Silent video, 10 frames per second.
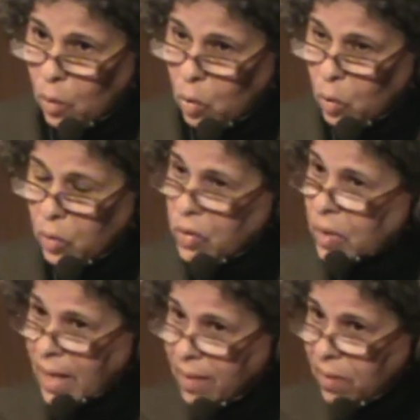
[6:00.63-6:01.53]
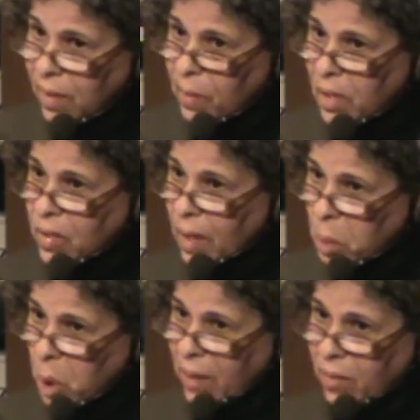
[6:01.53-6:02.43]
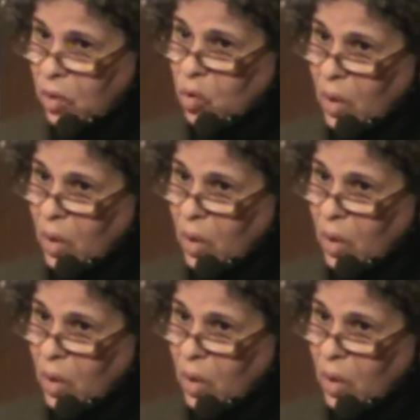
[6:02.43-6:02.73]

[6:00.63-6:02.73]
whose country been subjected to